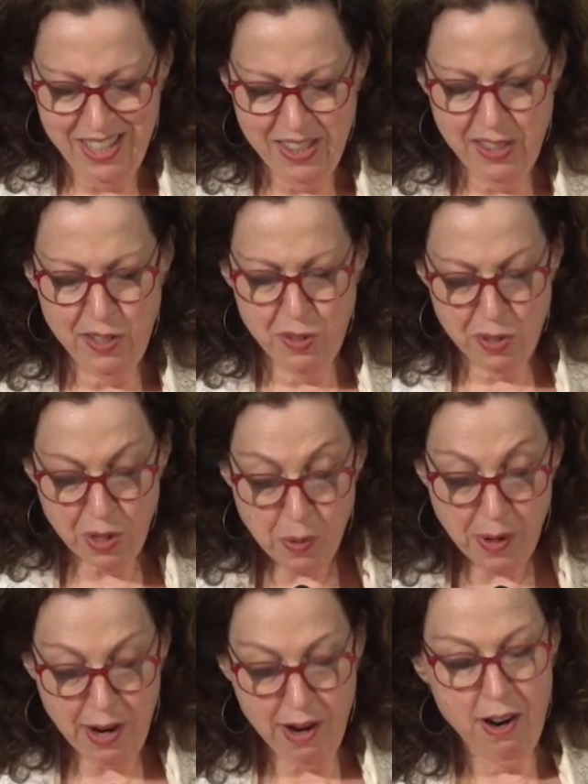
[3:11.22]
The
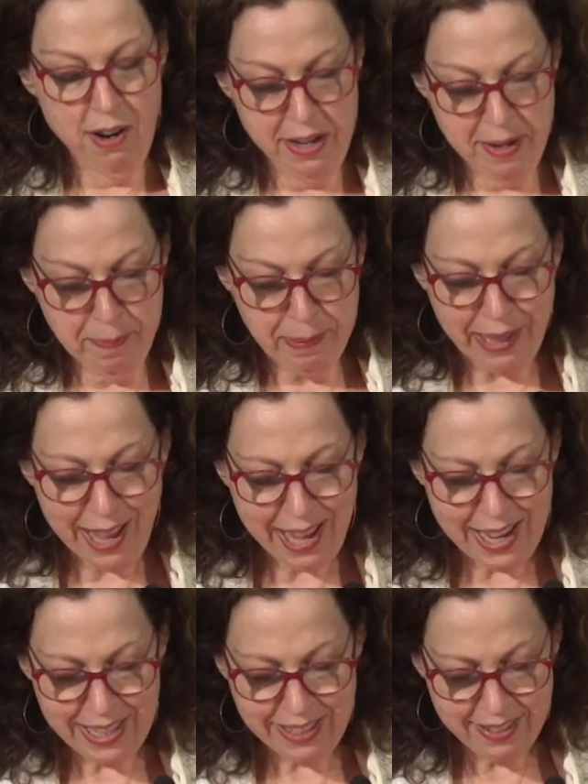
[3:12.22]
Zohar
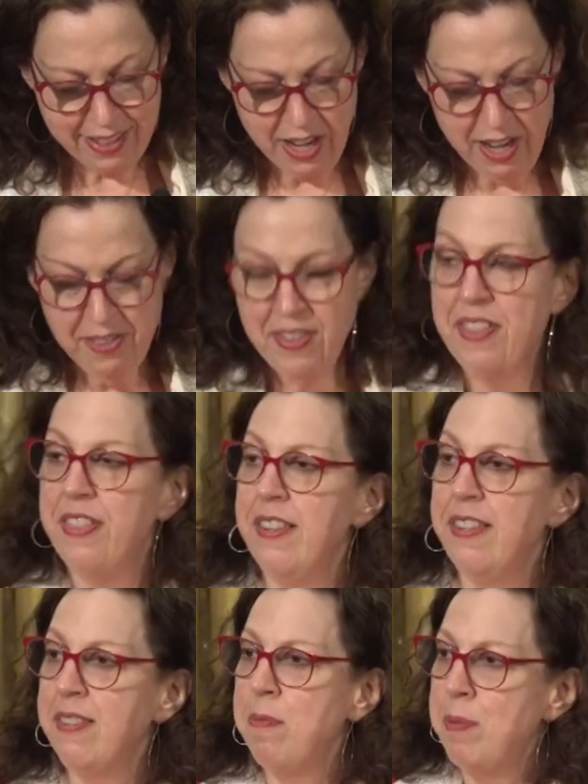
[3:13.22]
implies that
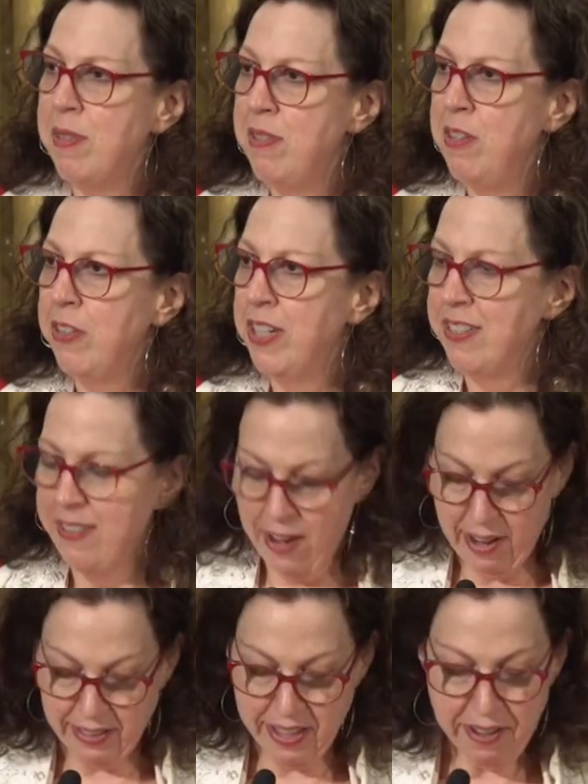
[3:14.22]
this mysterious
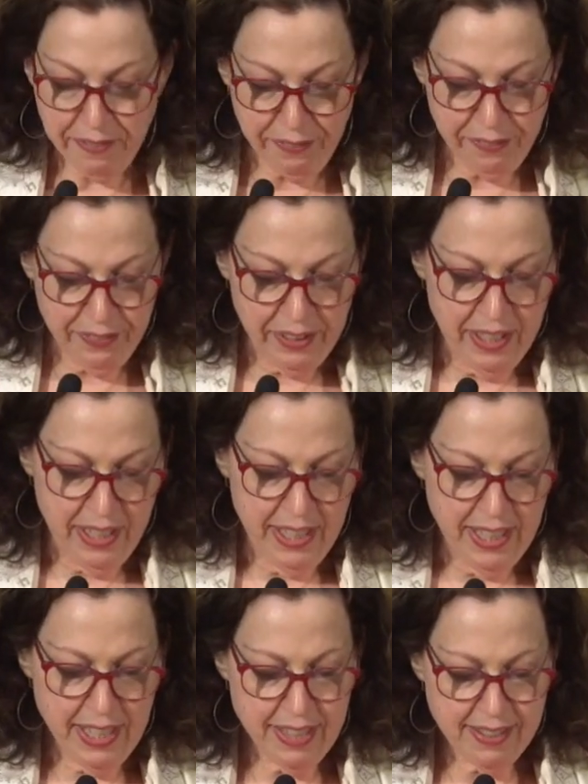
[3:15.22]
Aleph
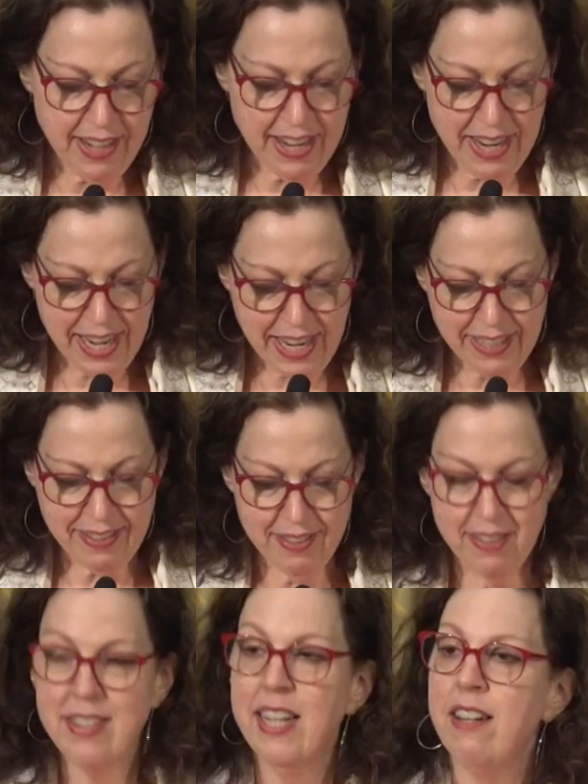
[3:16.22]
is a
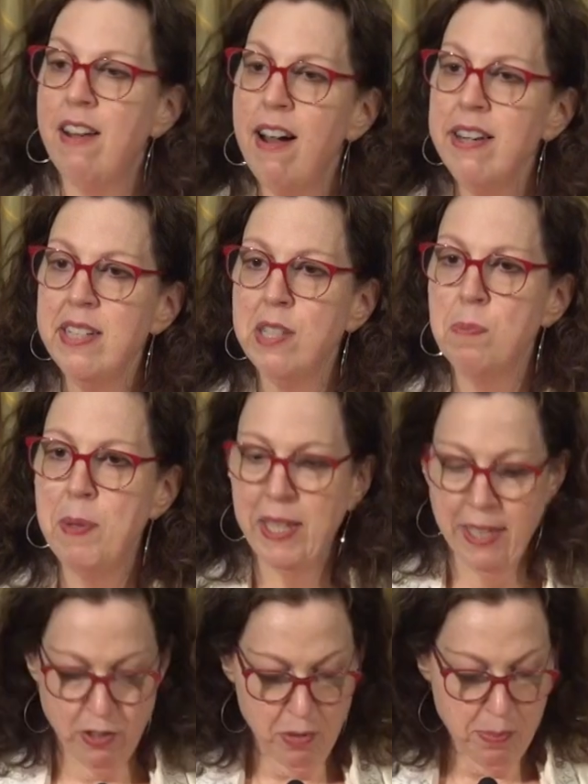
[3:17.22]
hint that God is
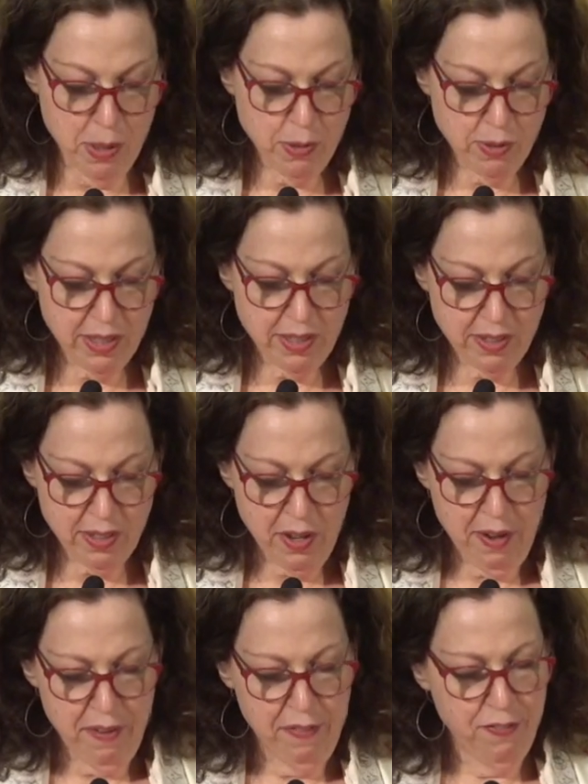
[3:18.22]
speaking to Moses
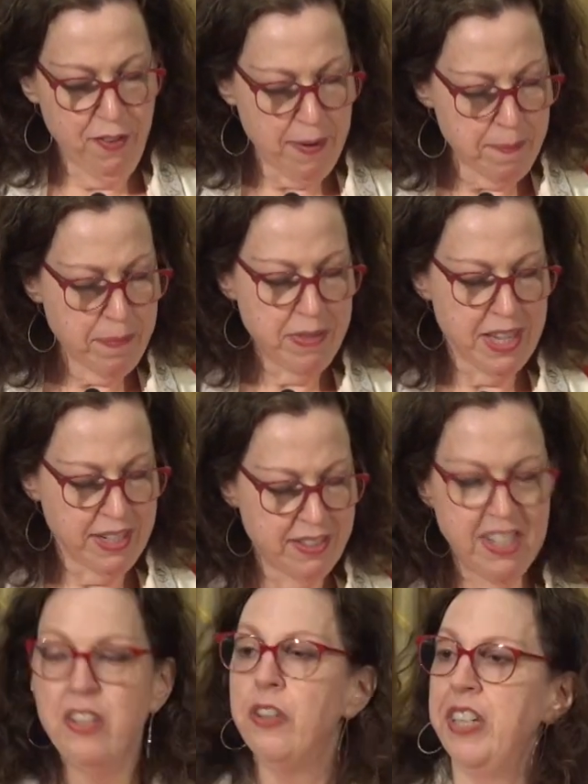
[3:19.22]
from the
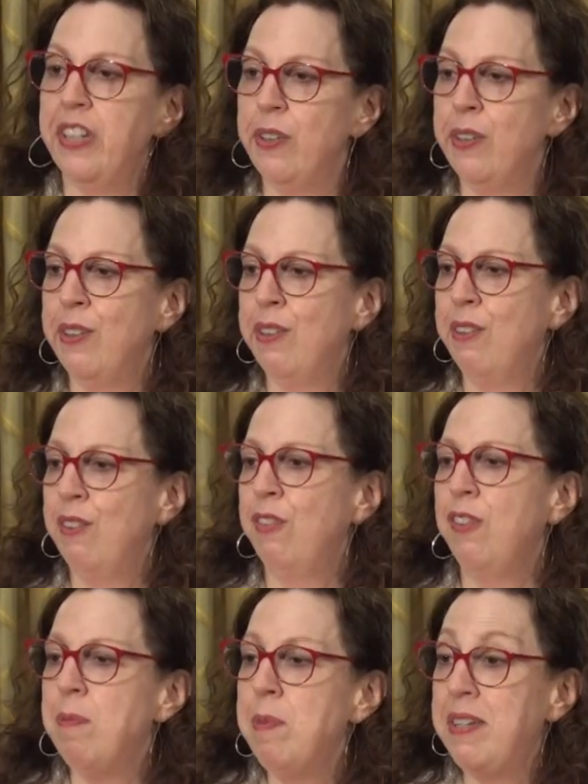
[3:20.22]
interior,
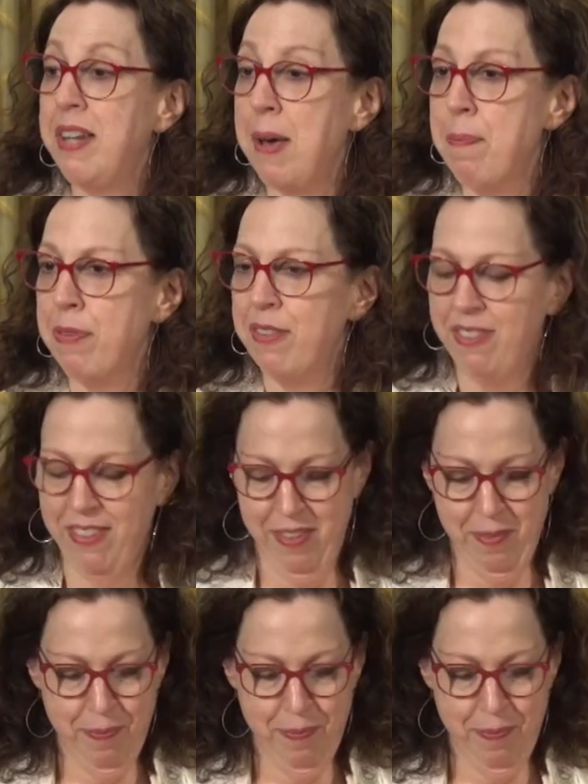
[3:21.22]
from the depths.